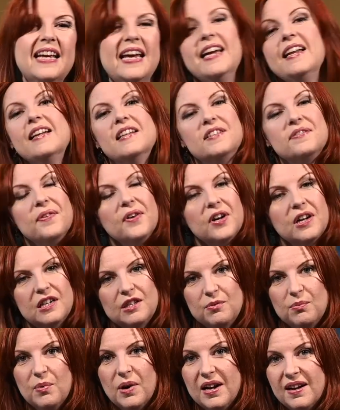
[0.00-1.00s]
it as far
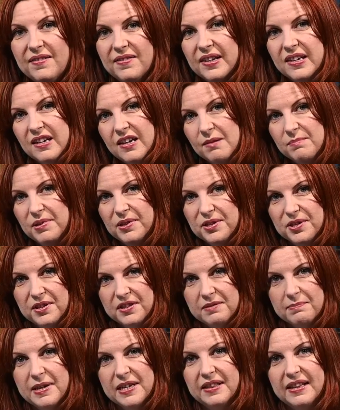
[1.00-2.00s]
as what I've accomplished
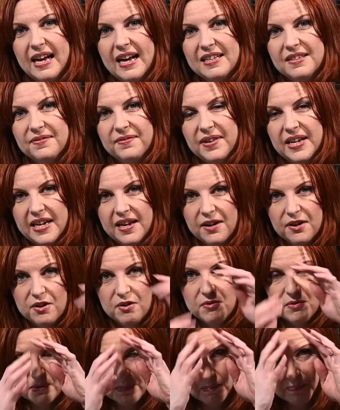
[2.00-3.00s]
since my last
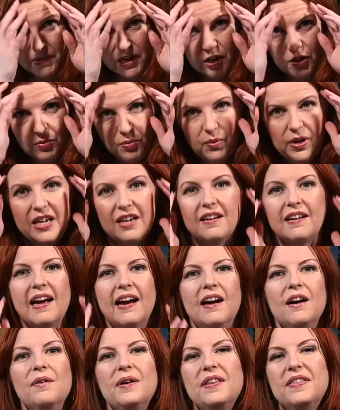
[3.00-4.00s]
video. Between
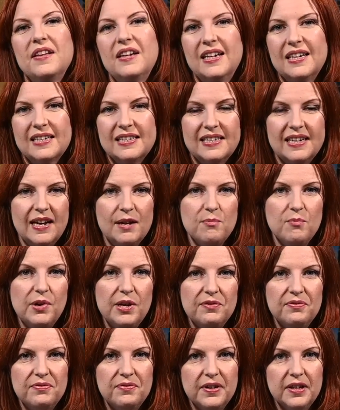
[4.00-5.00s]
now and the next time
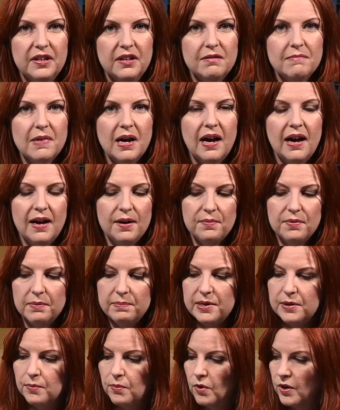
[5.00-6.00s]
we film, I will
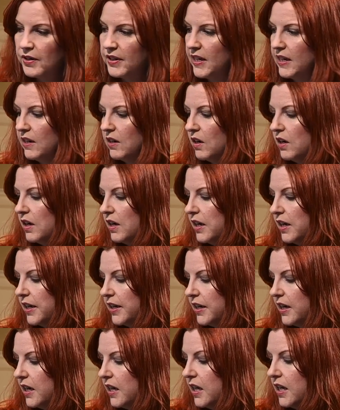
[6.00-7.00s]
be working
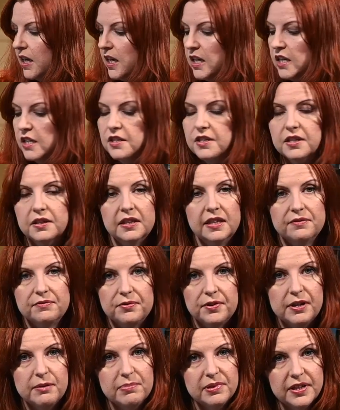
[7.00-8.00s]
on
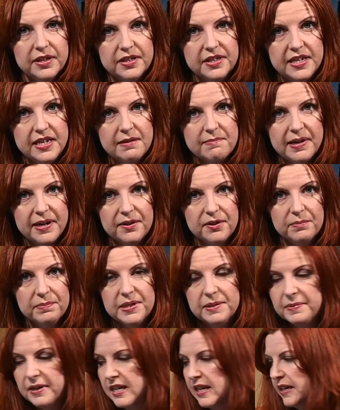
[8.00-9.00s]
Delivering Plenty by
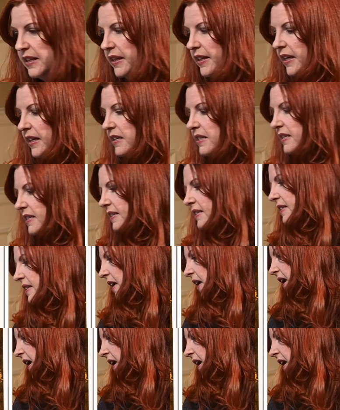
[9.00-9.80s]
Homespun Elegance.